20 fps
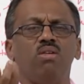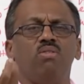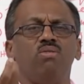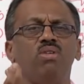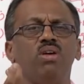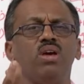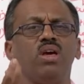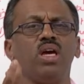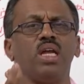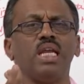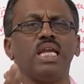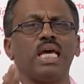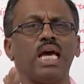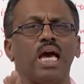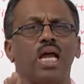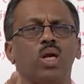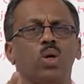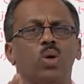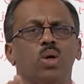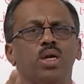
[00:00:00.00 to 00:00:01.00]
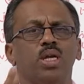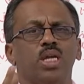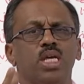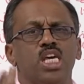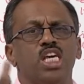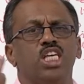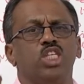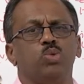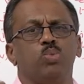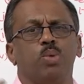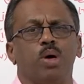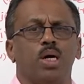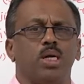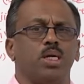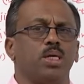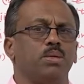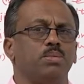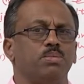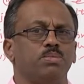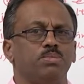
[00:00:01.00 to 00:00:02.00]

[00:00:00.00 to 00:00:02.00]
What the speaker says: we can calculate each part.